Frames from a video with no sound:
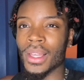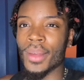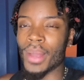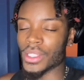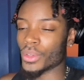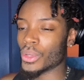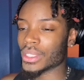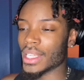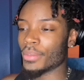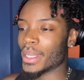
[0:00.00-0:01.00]
Guys, of course,
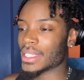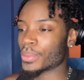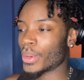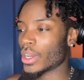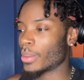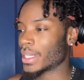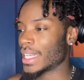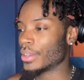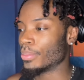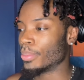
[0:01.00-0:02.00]
if you made this point, comment on
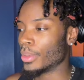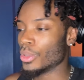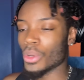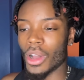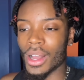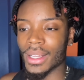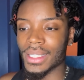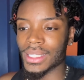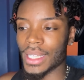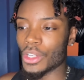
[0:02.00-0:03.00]
a blue heart,
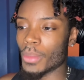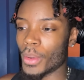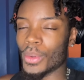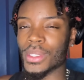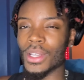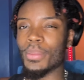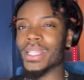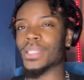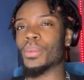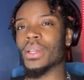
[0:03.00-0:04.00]
so I know who my role is, who made
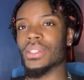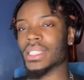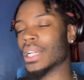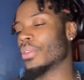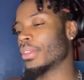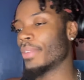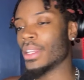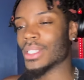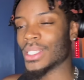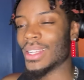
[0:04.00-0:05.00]
this point, who didn't click off the
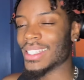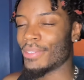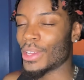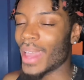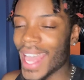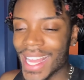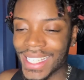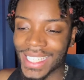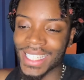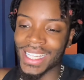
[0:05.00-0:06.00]
video. As soon as the video
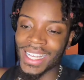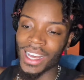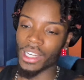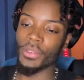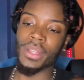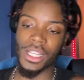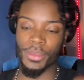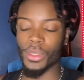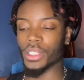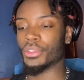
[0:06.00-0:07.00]
ended, I love you guys to
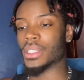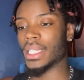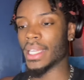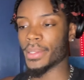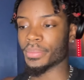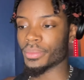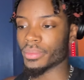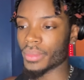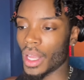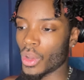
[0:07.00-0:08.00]
be watching through to the end.
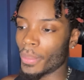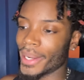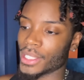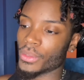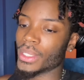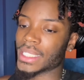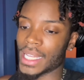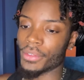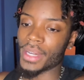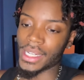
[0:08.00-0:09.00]
I've got plenty of all these
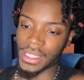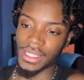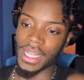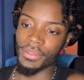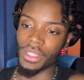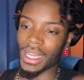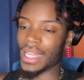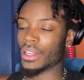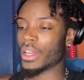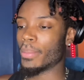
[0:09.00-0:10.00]
kind of reactions that I've done,
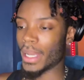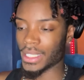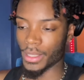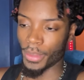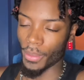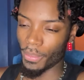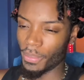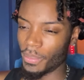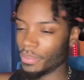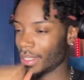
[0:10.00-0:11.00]
kind of going back into
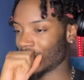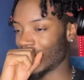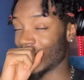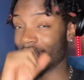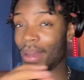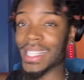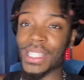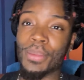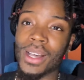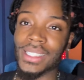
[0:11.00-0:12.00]

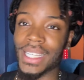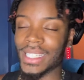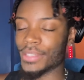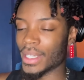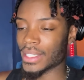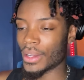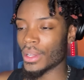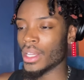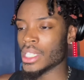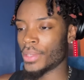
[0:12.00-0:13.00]
the past, checking these things
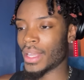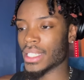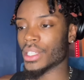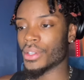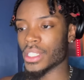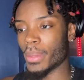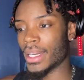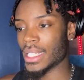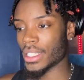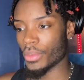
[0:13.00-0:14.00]
out. So if you guys are curious about
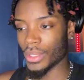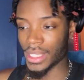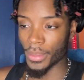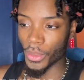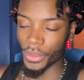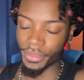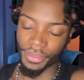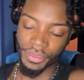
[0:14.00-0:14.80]
that stuff, I'm going to see more.